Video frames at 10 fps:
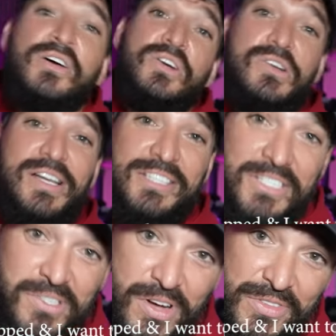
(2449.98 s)
who had to
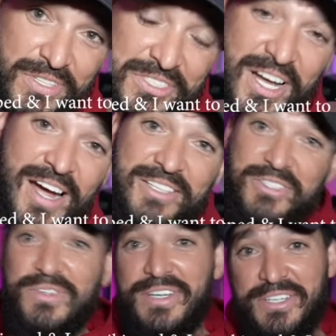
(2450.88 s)
do all the designs
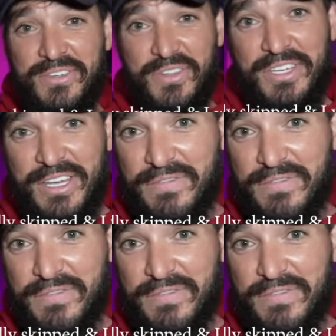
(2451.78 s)
and who had to do all the